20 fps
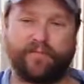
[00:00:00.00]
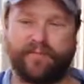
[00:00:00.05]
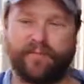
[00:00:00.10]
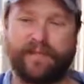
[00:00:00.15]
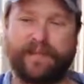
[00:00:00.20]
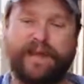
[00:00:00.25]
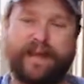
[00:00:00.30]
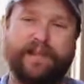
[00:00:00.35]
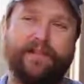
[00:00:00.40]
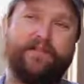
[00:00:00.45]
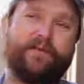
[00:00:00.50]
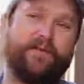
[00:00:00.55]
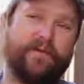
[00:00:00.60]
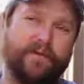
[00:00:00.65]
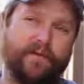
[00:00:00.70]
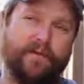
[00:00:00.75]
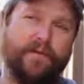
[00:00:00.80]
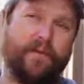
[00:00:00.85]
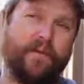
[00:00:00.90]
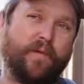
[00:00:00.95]
the
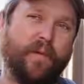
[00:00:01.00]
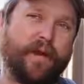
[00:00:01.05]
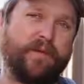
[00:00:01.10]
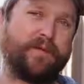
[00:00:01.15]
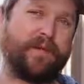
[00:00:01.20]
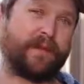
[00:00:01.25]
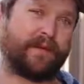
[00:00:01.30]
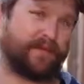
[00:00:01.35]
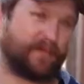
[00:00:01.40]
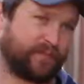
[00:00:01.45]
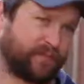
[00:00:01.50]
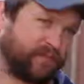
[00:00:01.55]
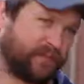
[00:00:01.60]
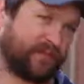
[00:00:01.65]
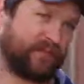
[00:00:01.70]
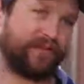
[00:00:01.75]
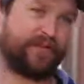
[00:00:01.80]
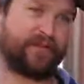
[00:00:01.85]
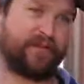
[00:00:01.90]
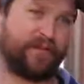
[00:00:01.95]
California winemakers
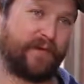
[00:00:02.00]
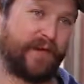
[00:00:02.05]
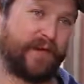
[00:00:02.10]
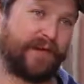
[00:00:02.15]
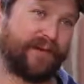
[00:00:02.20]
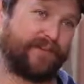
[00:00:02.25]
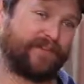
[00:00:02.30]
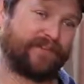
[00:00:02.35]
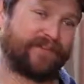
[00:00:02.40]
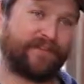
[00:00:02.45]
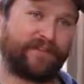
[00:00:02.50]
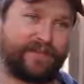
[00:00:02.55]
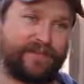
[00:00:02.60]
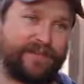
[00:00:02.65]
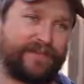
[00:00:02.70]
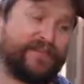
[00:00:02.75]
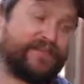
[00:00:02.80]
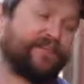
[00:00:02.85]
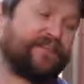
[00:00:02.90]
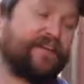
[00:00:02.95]
presented their wines to the
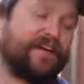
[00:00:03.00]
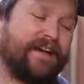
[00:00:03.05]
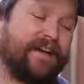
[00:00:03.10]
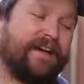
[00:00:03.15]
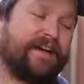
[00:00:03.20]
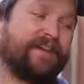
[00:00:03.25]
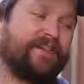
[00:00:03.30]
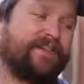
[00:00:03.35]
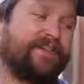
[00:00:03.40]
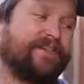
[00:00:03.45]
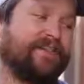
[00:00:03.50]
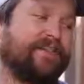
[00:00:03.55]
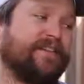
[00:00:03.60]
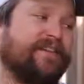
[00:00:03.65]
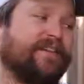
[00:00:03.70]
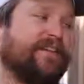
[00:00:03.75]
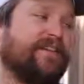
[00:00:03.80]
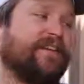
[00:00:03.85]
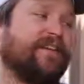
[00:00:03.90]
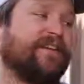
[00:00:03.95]
French guys,
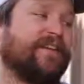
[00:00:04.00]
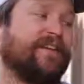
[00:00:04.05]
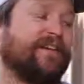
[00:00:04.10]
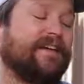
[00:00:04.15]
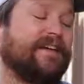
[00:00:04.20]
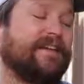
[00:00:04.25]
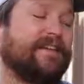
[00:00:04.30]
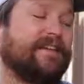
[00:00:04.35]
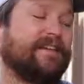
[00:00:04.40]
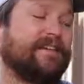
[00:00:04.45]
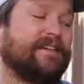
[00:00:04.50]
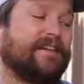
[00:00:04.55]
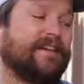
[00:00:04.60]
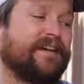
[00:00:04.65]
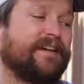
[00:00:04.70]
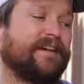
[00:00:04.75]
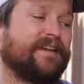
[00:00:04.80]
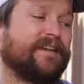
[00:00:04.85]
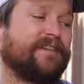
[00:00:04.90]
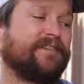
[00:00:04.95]
and
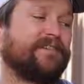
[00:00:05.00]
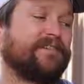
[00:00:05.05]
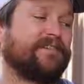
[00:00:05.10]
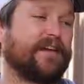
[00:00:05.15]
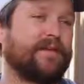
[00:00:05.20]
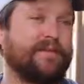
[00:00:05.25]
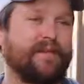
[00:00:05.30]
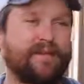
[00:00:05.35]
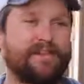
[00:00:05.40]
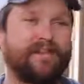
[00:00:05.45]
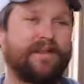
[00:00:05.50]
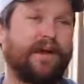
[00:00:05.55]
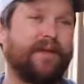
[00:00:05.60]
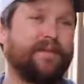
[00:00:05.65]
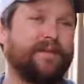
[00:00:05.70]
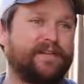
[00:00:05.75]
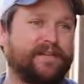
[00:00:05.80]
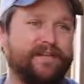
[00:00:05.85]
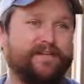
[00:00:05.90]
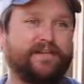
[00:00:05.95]
Jamay's
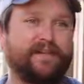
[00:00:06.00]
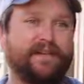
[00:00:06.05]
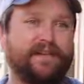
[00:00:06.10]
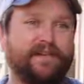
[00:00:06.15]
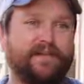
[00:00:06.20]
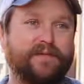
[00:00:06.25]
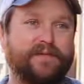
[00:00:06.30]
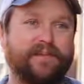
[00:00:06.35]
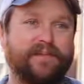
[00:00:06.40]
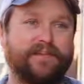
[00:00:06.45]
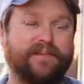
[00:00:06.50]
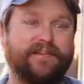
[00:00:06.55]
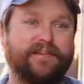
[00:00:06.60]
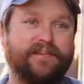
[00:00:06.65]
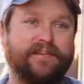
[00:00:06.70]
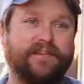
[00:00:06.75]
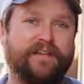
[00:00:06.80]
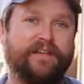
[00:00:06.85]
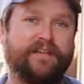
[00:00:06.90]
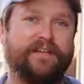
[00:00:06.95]
comment to me was,
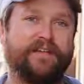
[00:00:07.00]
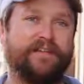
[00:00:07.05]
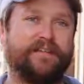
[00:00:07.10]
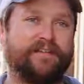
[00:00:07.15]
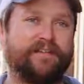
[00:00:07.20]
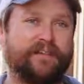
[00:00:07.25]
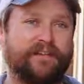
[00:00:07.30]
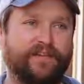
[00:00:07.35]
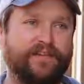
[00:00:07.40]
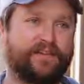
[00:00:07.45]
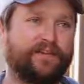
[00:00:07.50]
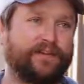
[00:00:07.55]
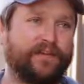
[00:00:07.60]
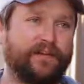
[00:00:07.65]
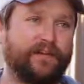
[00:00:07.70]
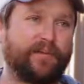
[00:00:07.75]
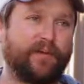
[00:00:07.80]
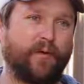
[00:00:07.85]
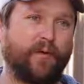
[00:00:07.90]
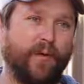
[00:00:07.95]
"This is
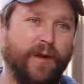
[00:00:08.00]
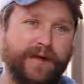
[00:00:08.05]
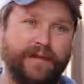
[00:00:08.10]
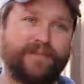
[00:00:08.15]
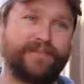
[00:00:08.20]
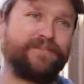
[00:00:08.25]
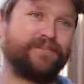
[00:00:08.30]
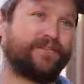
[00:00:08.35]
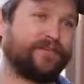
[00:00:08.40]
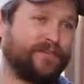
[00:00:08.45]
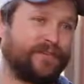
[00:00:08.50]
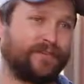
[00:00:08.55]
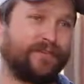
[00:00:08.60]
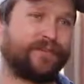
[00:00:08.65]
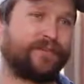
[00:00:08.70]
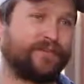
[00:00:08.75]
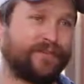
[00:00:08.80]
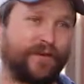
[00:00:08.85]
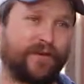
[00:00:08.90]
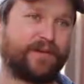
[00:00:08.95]
good, but why didn't you
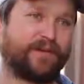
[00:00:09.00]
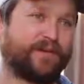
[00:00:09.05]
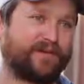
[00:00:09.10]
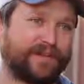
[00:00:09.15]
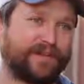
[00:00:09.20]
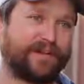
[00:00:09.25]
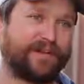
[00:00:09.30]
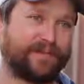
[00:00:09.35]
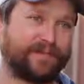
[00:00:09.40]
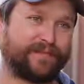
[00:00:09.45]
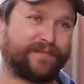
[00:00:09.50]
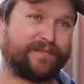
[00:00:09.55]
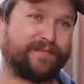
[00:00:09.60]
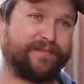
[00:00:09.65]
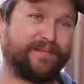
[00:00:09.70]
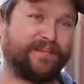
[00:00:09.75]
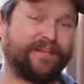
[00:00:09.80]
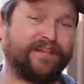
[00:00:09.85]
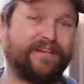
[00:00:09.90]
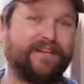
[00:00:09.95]
use more stems?"
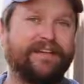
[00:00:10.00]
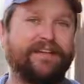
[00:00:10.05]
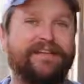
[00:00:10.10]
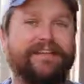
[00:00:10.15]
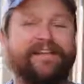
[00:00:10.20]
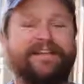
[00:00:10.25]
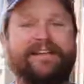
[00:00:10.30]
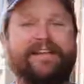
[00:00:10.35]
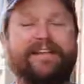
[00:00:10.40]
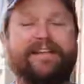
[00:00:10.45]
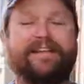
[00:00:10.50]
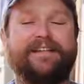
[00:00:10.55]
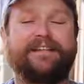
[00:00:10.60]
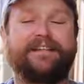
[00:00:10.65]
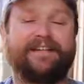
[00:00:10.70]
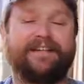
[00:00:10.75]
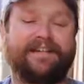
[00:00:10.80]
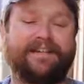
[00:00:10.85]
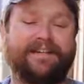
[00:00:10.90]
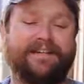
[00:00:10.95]
And
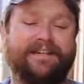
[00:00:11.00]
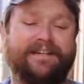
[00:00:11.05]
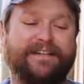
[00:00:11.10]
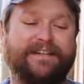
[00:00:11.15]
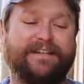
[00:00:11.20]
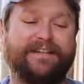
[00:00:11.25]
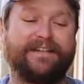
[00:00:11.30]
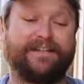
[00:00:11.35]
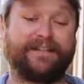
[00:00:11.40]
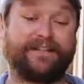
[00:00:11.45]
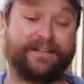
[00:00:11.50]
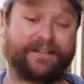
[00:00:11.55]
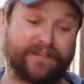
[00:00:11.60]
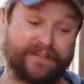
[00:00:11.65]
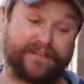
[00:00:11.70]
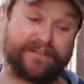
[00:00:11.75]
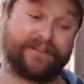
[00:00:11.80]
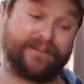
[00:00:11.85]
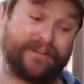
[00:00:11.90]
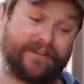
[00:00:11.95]
I was
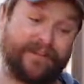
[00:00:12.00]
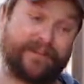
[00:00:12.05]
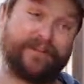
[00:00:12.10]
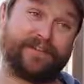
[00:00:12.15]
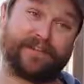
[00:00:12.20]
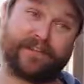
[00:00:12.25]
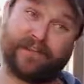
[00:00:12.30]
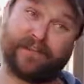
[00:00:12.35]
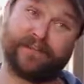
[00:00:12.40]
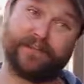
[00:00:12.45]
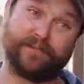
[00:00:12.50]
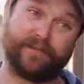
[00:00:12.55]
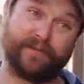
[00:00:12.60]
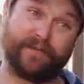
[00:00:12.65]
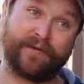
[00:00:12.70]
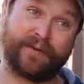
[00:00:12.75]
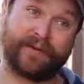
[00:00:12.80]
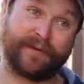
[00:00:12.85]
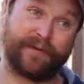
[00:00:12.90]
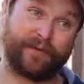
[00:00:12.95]
like, he's got a good
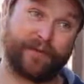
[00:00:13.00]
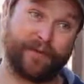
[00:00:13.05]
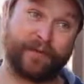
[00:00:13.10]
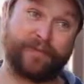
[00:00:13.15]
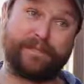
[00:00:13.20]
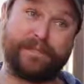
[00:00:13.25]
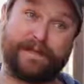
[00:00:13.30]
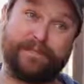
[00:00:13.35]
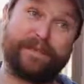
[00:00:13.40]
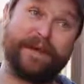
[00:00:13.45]
point. It would be